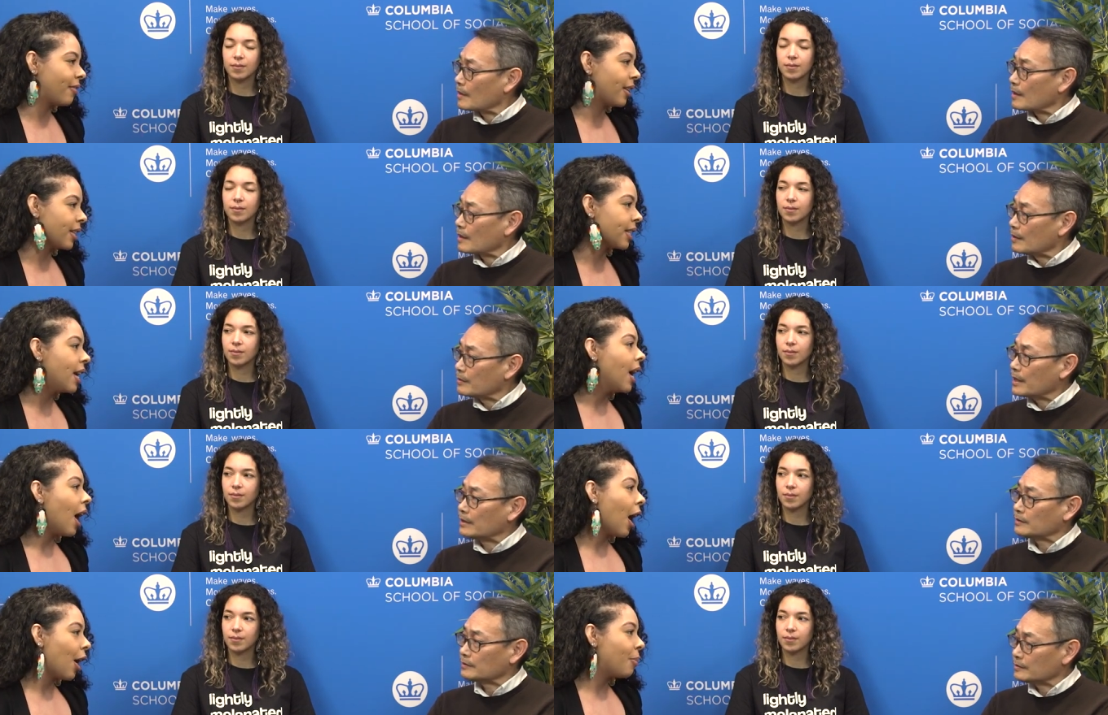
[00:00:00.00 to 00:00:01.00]
Speaker 1: of this. Okay.
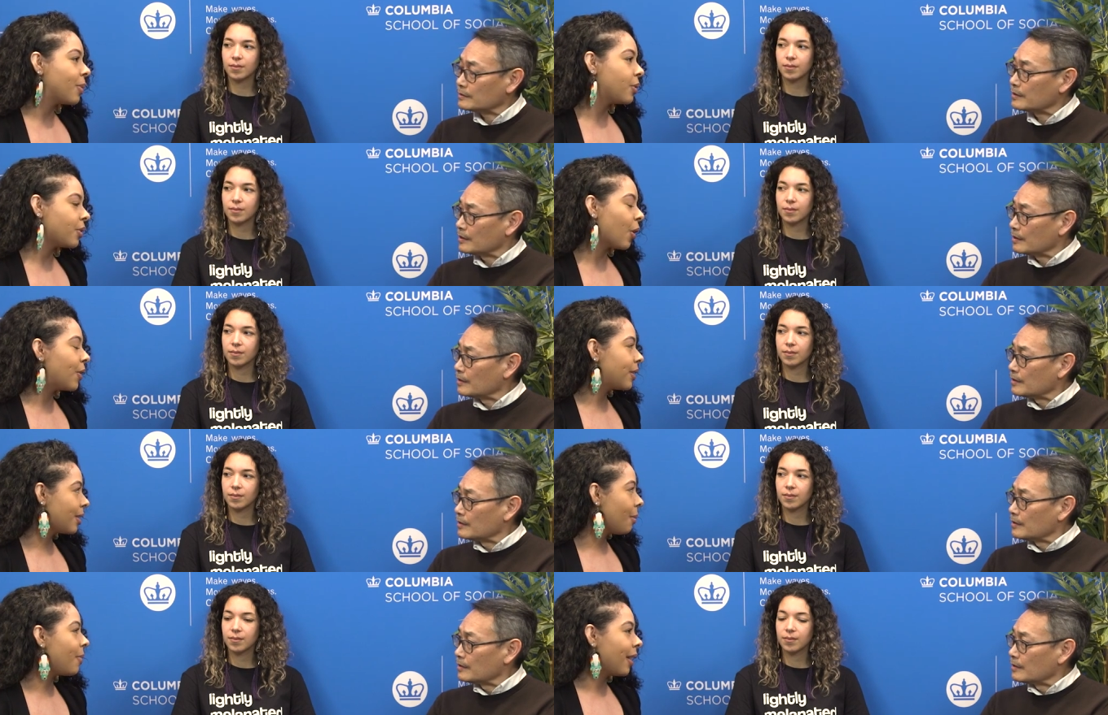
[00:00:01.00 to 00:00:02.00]
Um, and so this
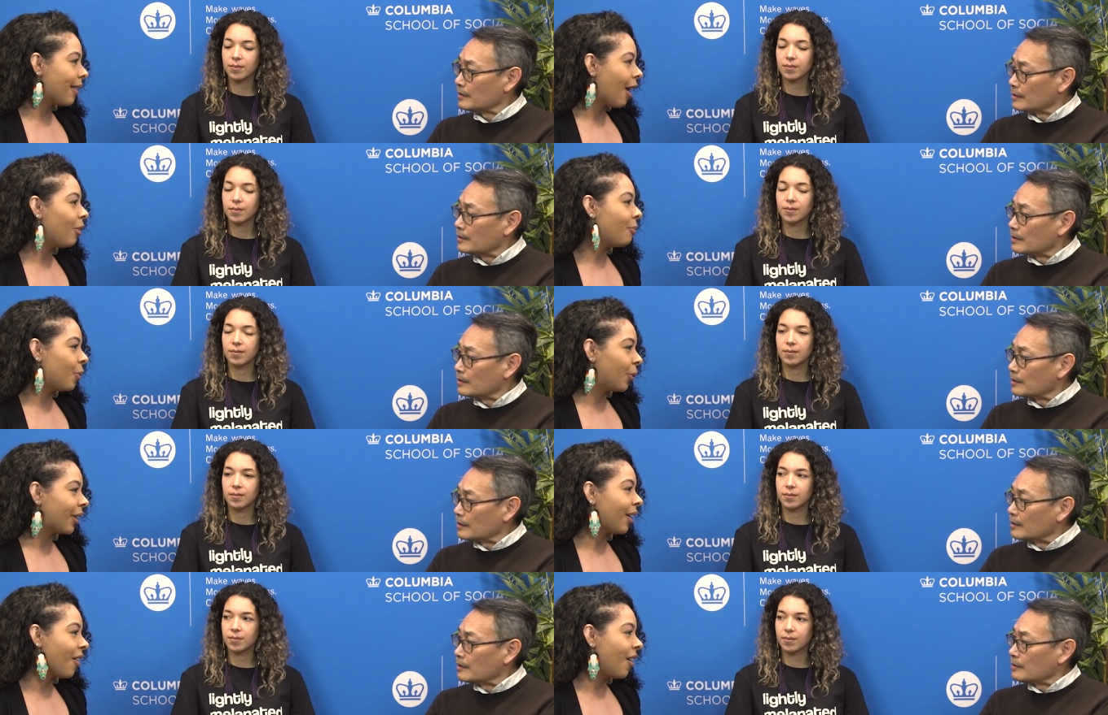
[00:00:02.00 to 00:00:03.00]
is something that we've been
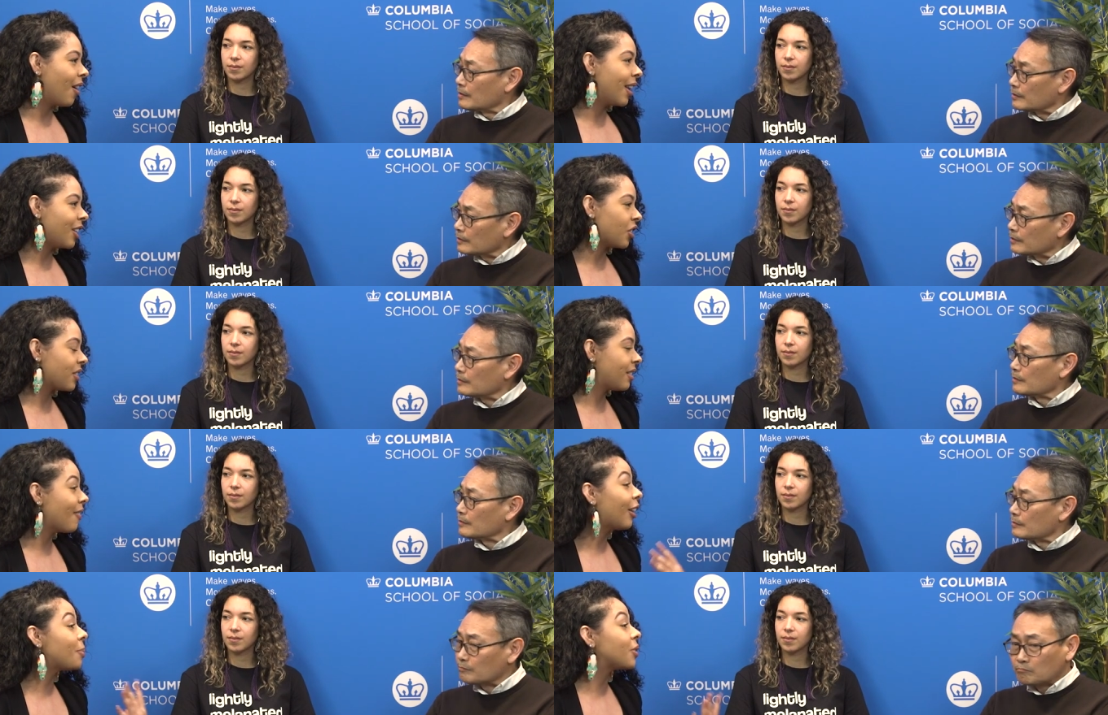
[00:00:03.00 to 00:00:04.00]
working on and just
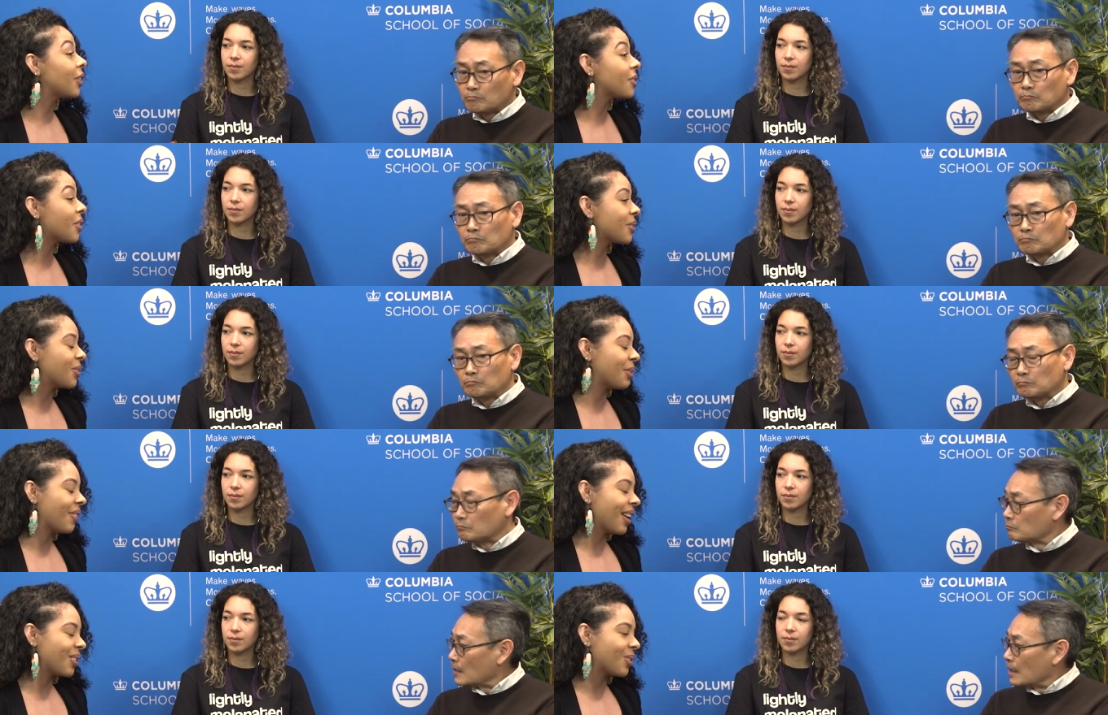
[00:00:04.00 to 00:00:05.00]
developed our, our
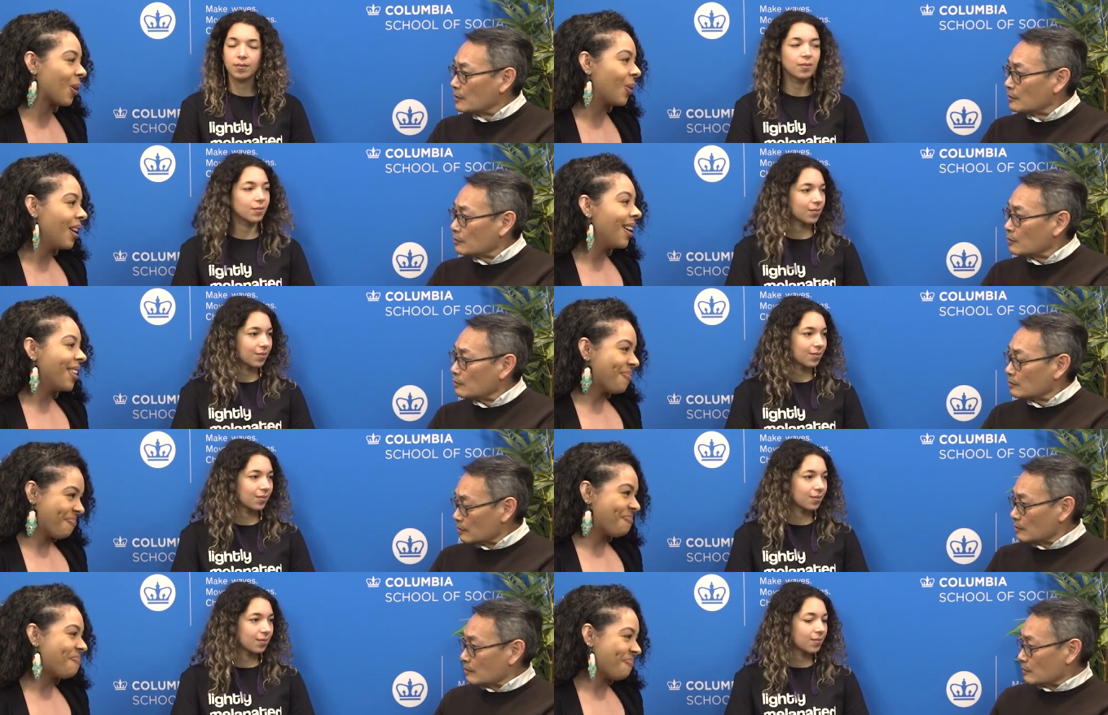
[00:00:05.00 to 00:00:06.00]
survey. So
Speaker 2: so
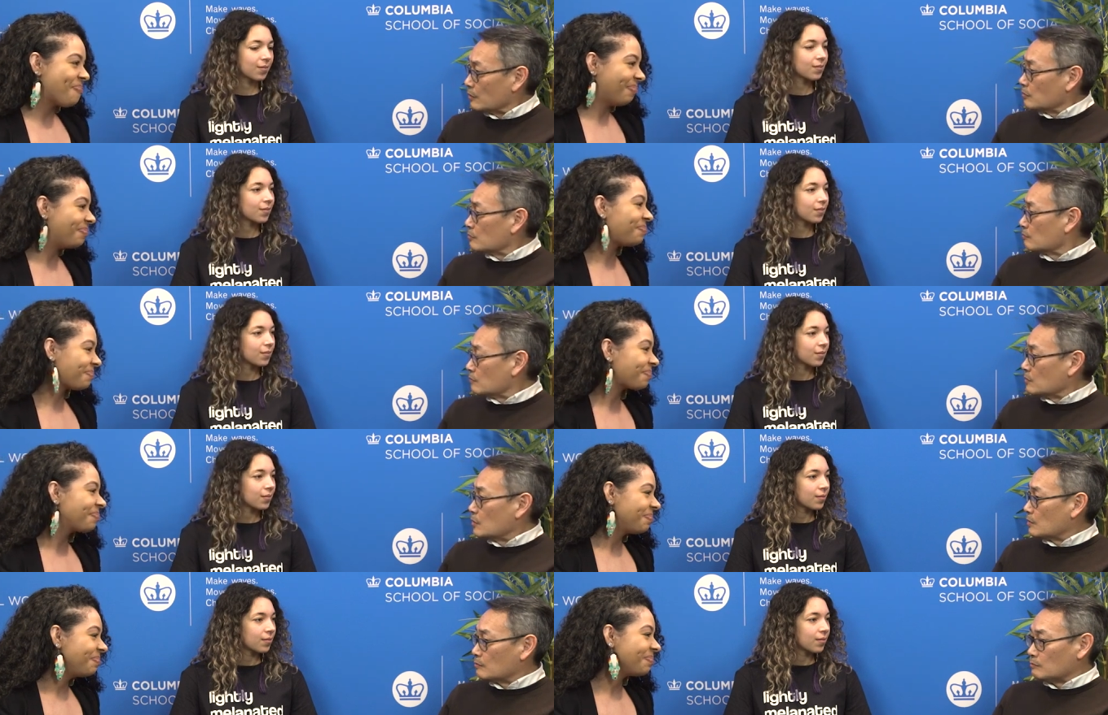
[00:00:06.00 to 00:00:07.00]
mm-hmm. so you're
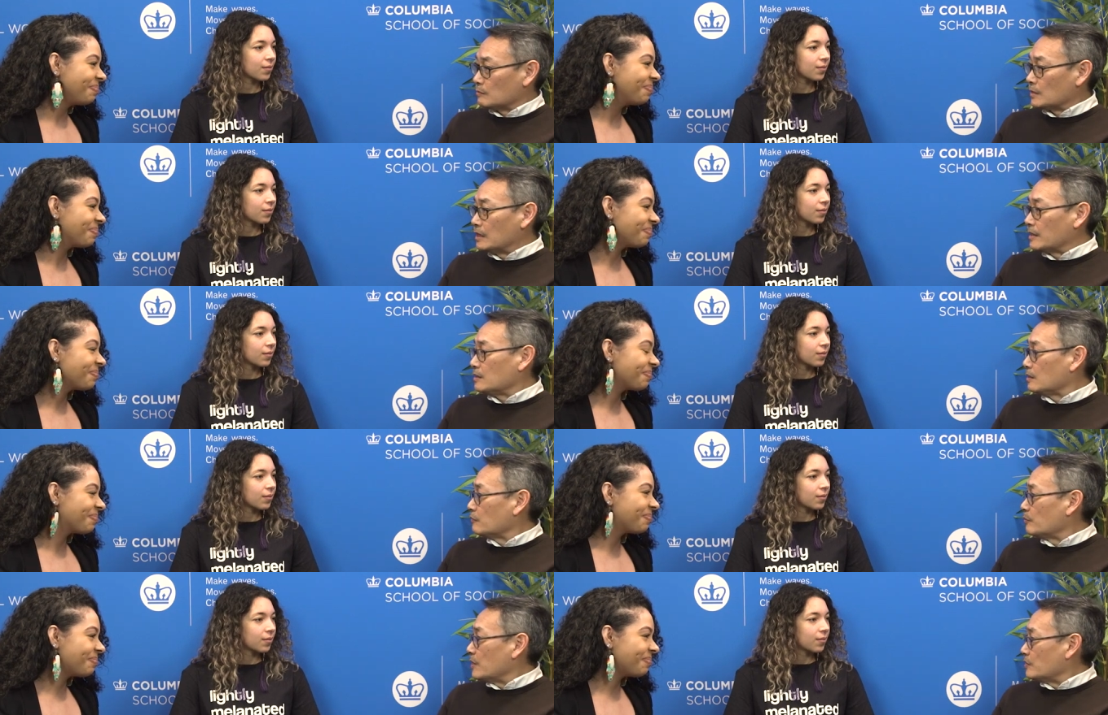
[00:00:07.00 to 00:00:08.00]
you're collecting
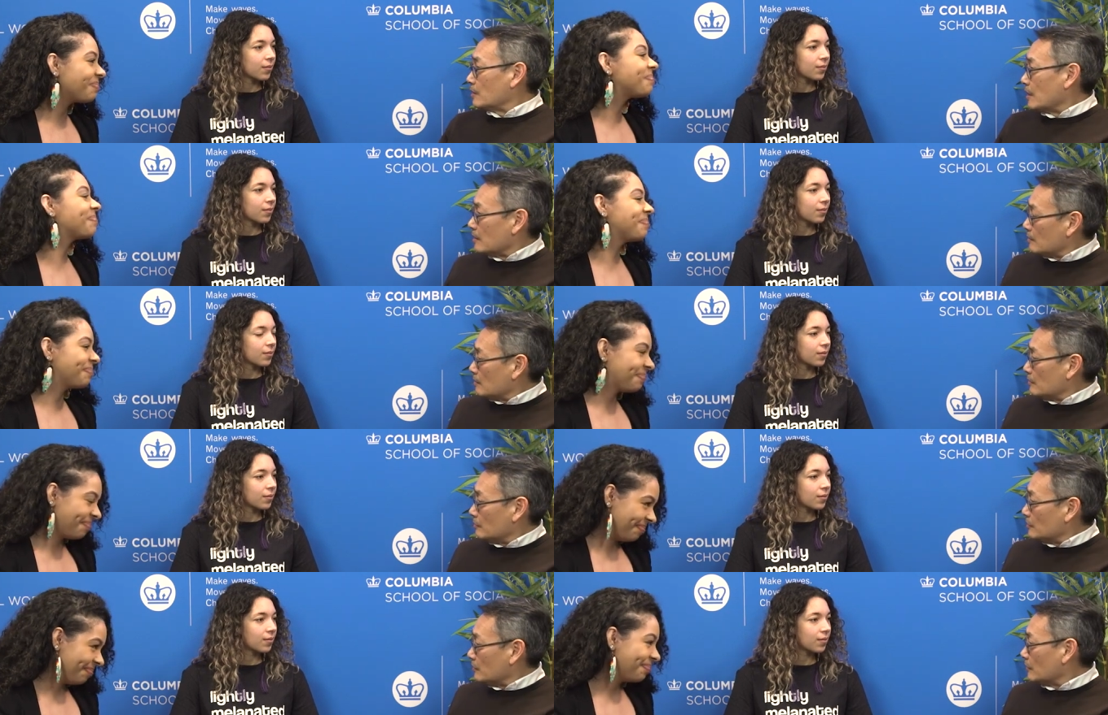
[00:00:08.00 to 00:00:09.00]
information, and
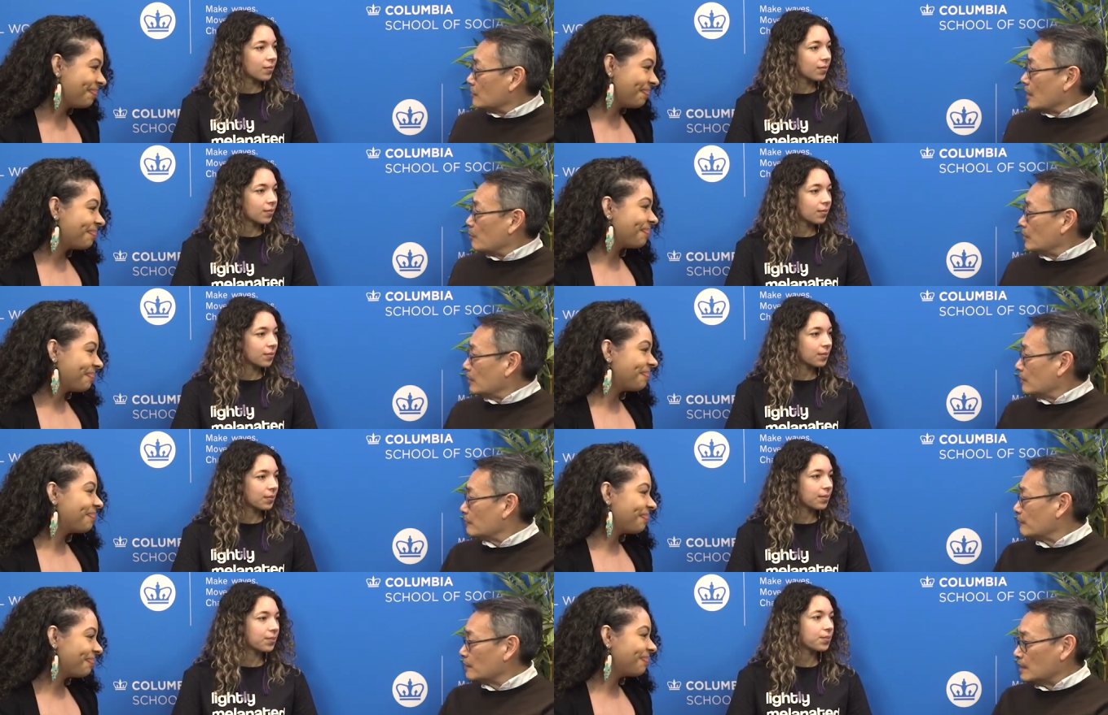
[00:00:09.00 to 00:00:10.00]
is this an example
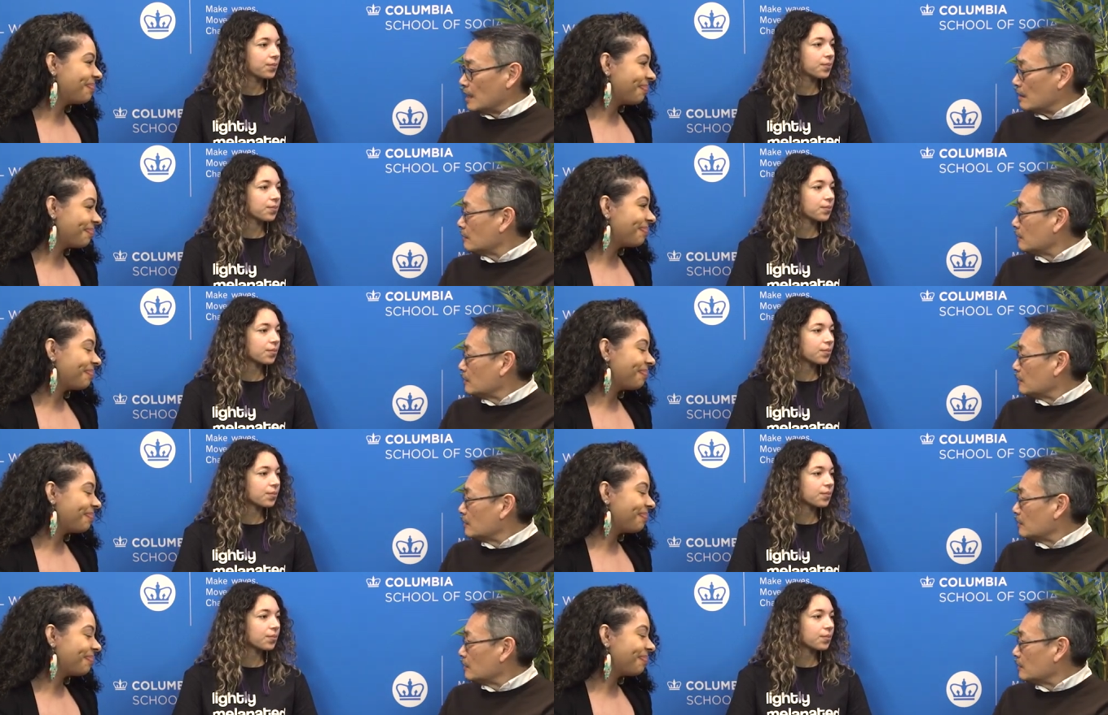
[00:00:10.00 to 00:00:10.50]
of the health